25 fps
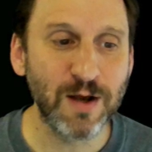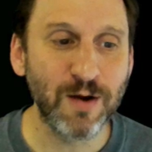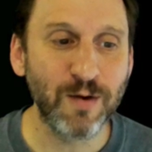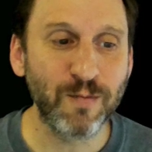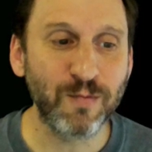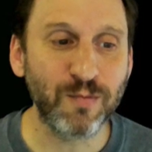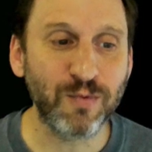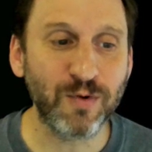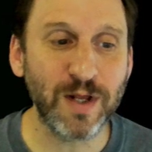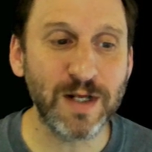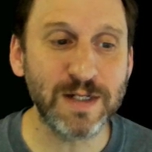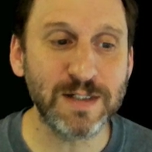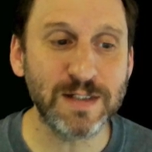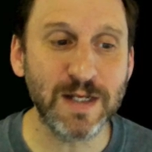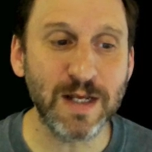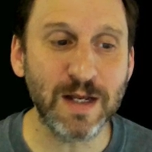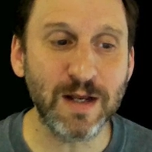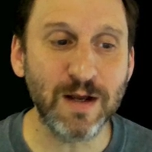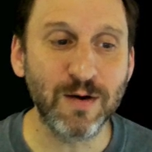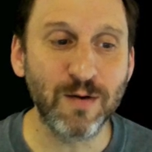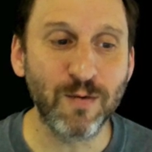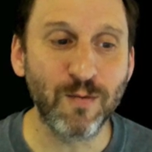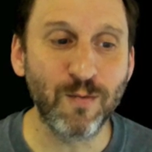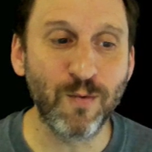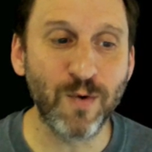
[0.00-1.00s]
placing
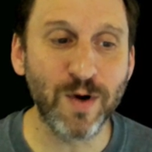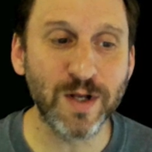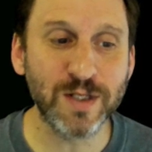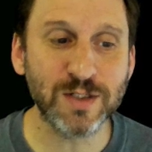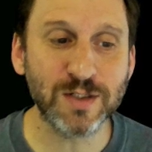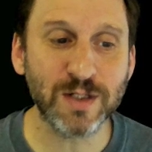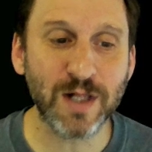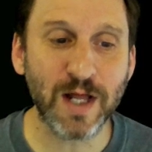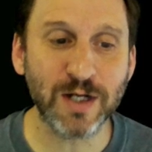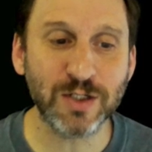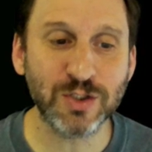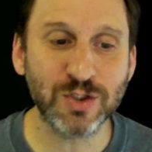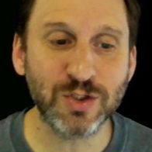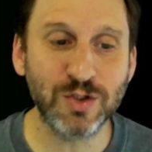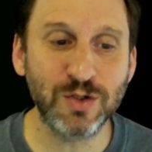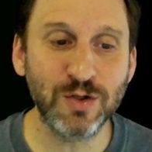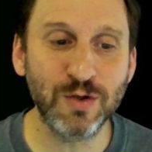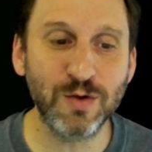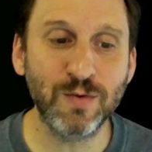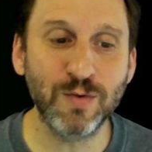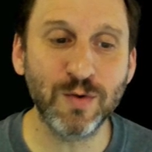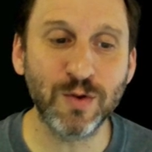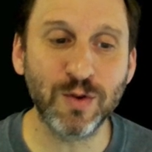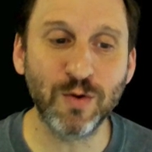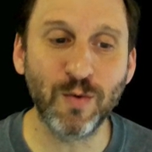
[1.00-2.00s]
1 slash
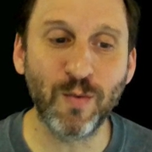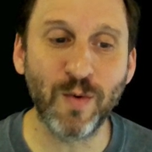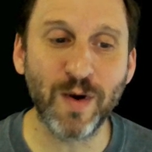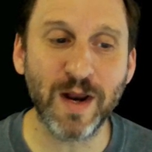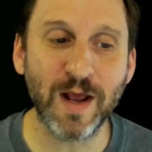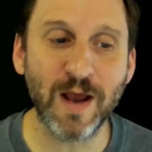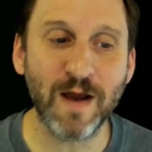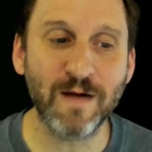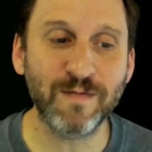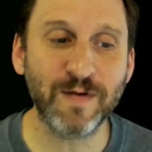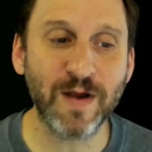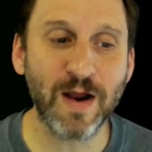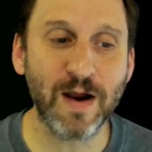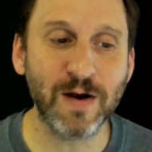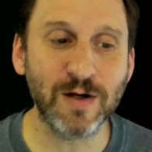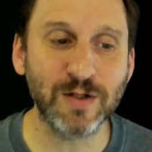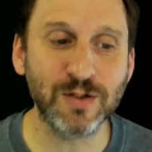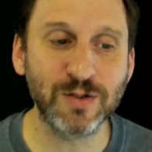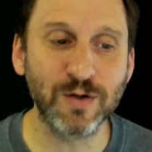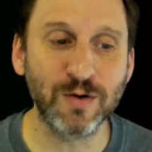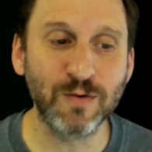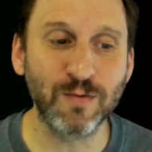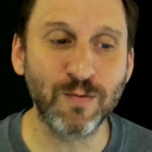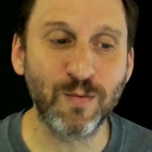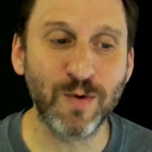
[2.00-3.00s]
2 with the 1 half
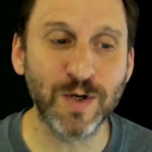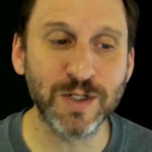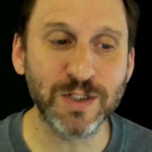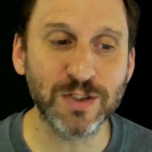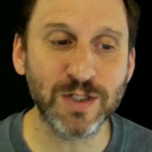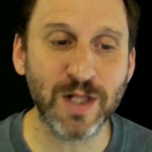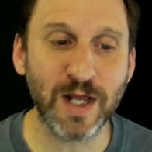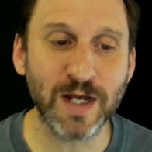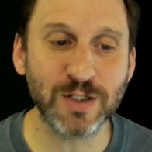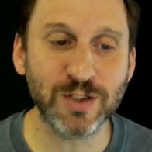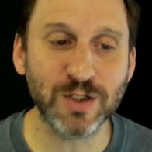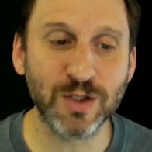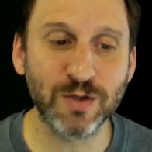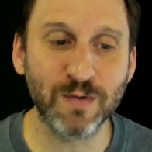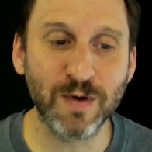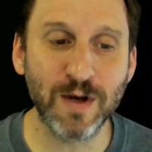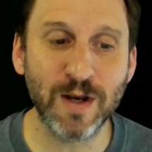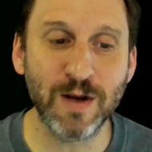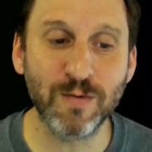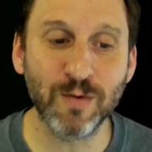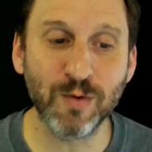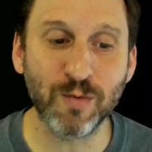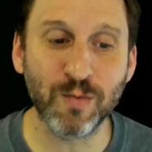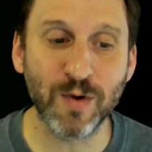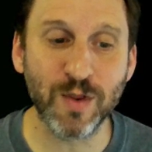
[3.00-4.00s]
character, 1 slash 3
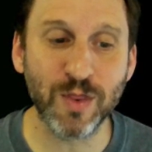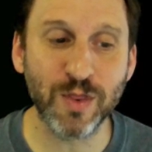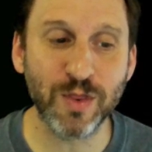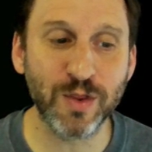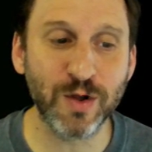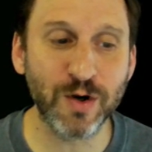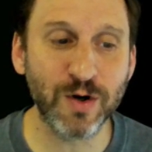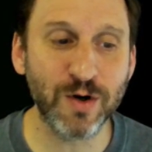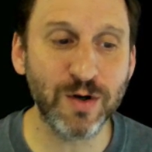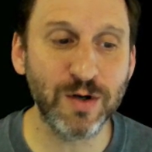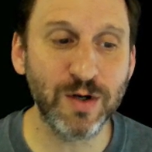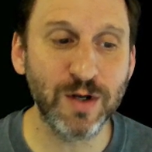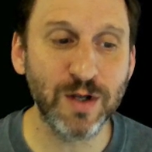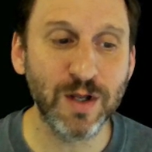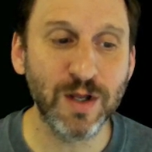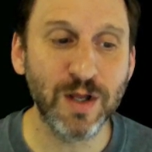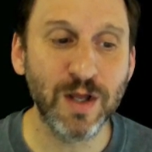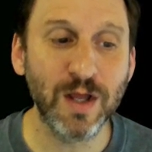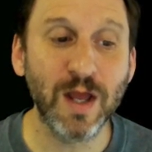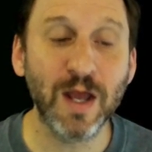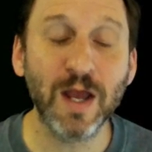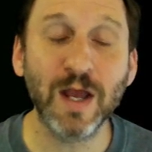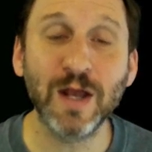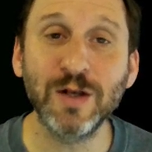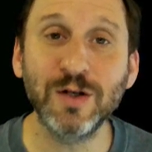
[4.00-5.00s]
with 1 third,
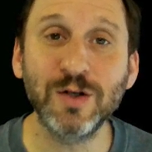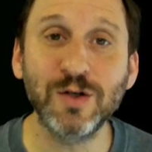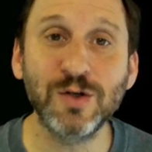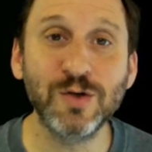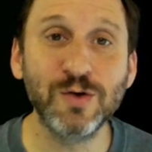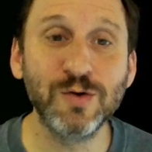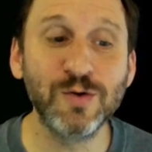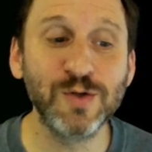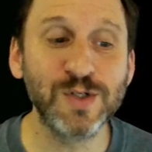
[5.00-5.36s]
and 2